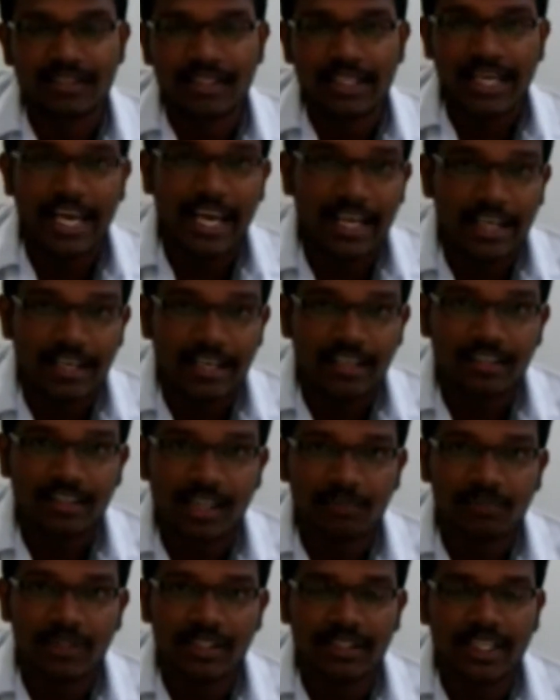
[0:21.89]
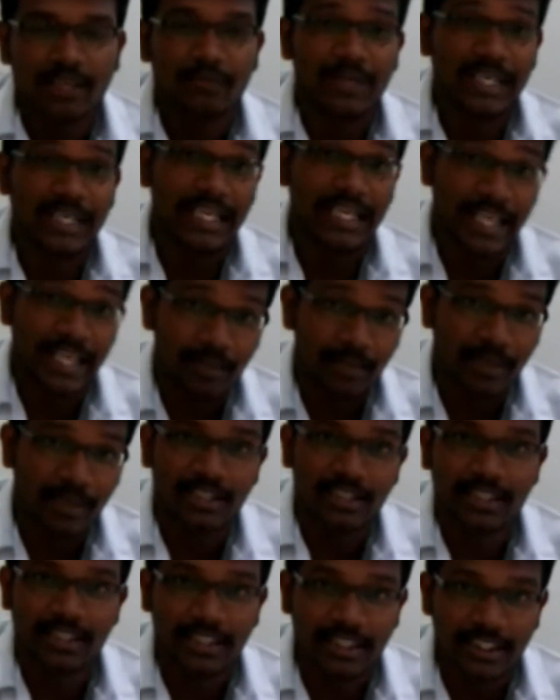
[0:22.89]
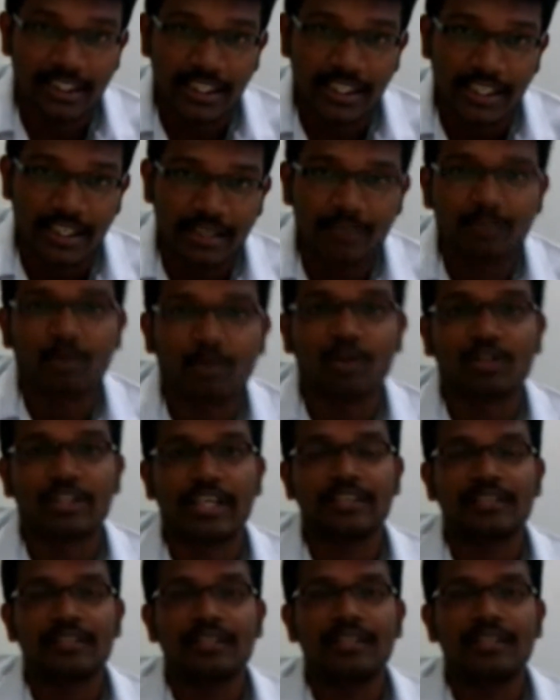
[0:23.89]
Alien, something that we create by synthetic process,